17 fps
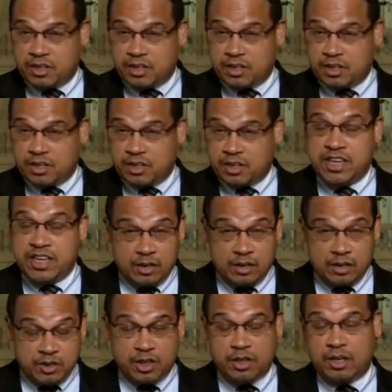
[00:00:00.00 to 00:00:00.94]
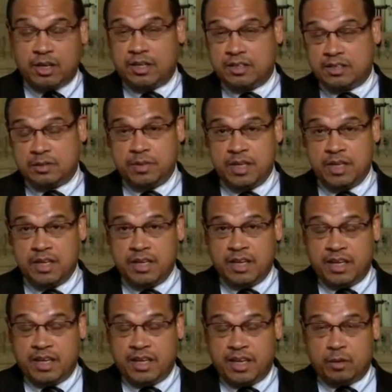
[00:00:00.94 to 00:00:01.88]
It was yellow journalism.
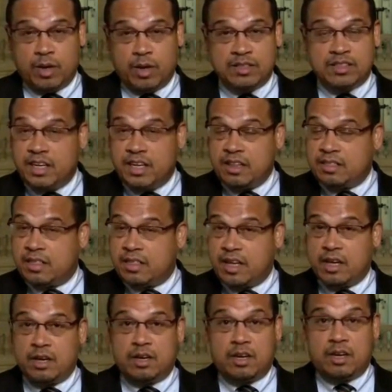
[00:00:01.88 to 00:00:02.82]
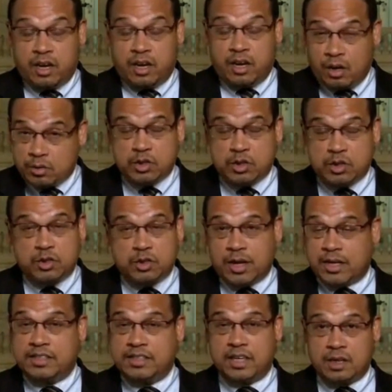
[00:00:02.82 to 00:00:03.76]
It wasn't anything close to
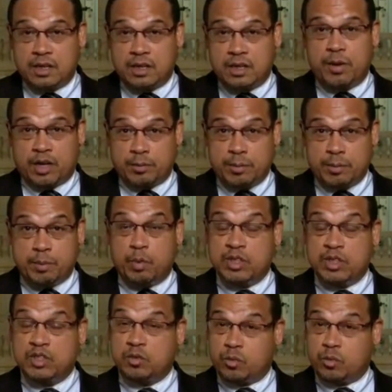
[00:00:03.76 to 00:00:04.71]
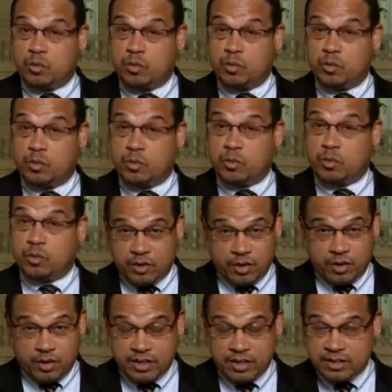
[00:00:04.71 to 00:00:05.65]
trying to tell the American people what's really
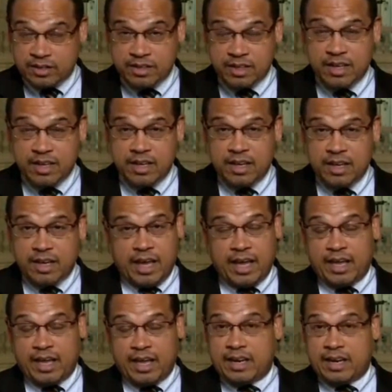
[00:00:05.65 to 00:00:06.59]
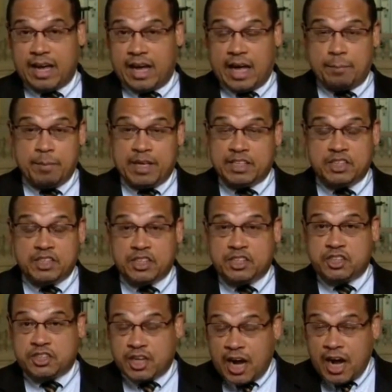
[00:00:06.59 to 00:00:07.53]
going on. And I, I mean,
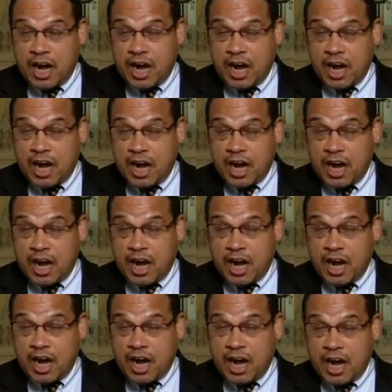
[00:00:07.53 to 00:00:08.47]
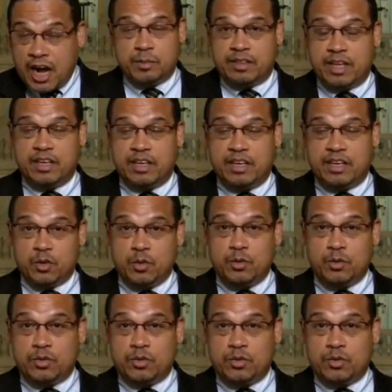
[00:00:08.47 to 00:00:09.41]
it's just shocking. yellow me. journalism?